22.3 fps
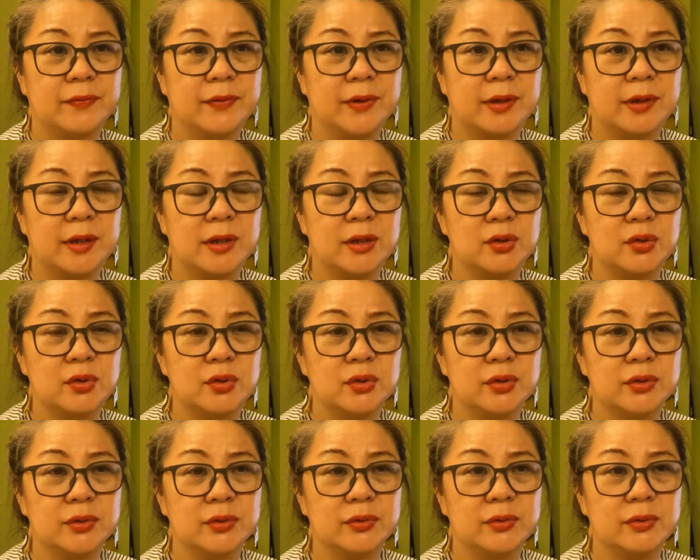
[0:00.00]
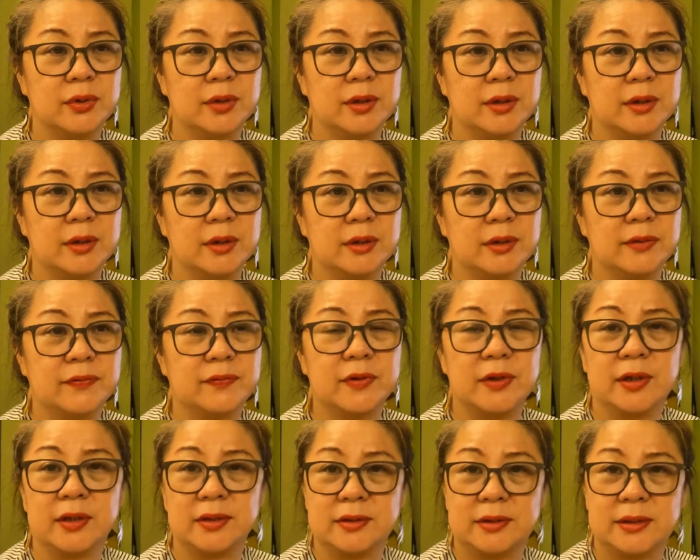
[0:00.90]
financial uh,
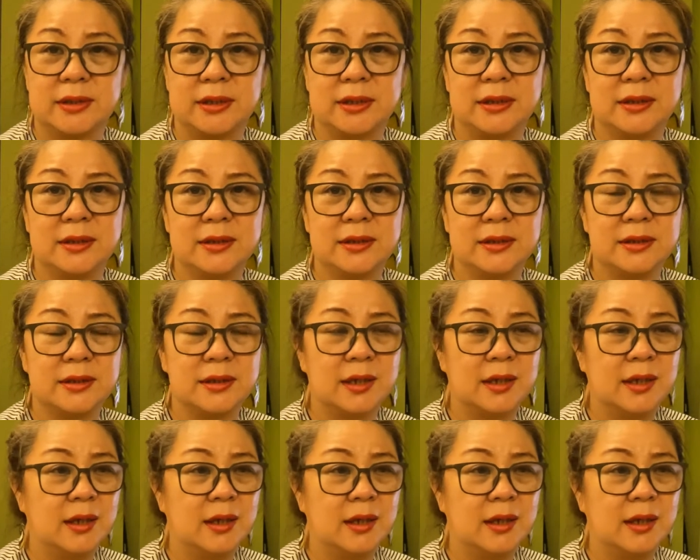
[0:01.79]
difficulties.